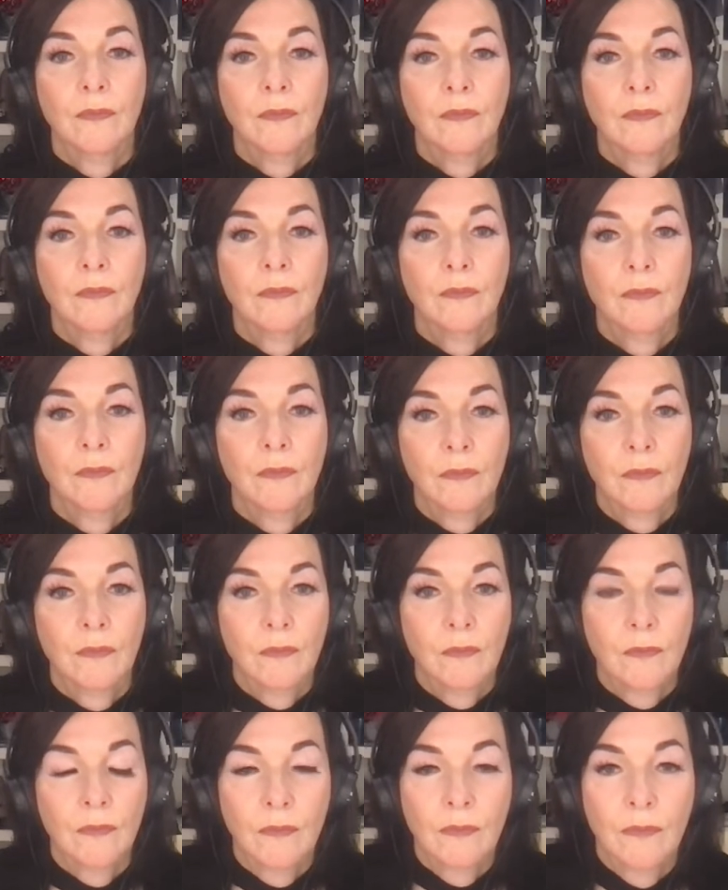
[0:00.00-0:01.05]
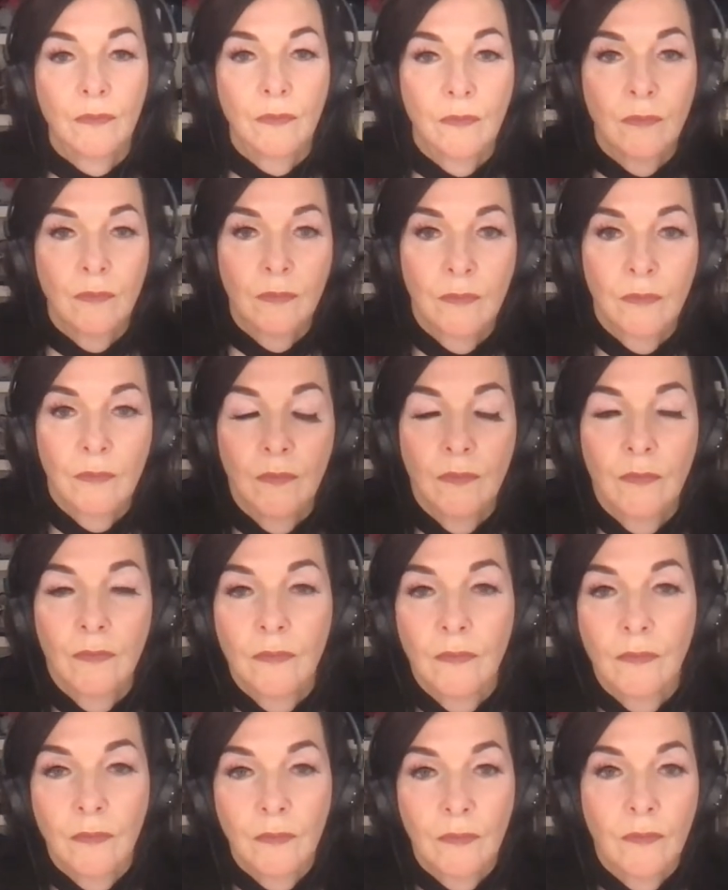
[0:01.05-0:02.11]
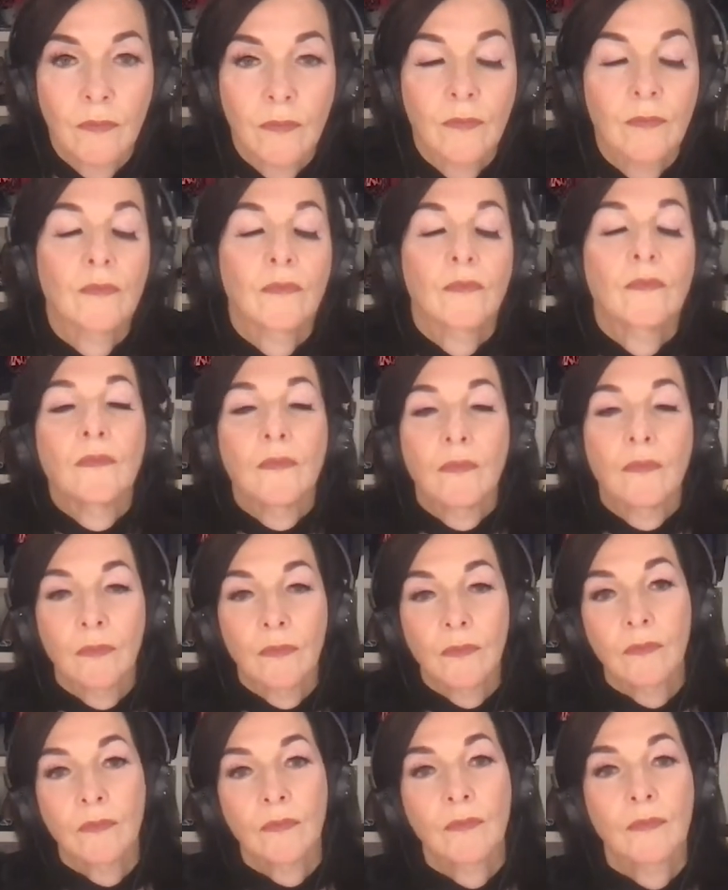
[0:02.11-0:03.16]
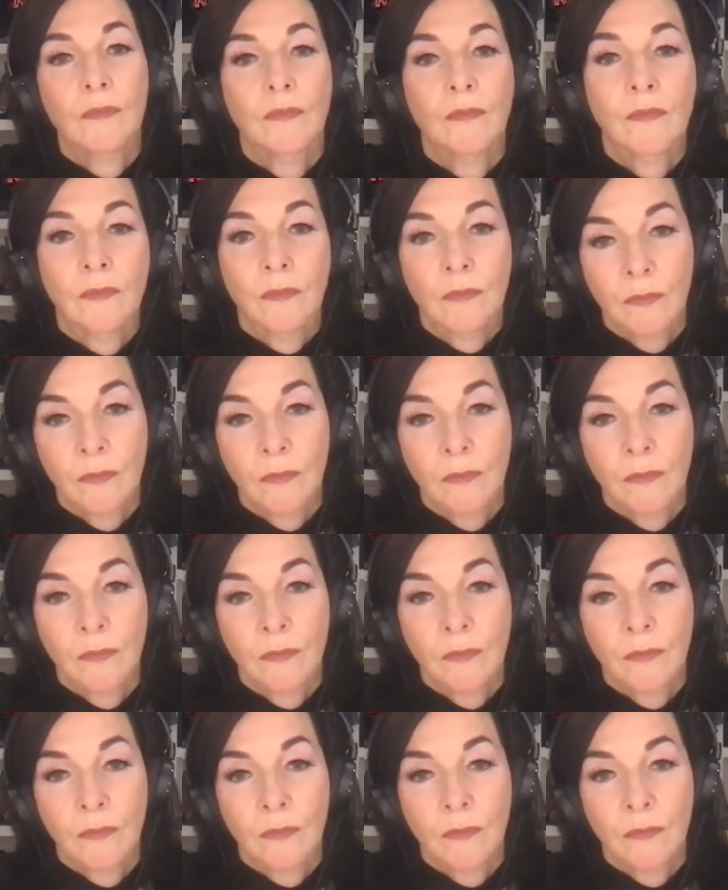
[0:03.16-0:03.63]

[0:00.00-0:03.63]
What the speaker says: No words are spoken by the person on screen.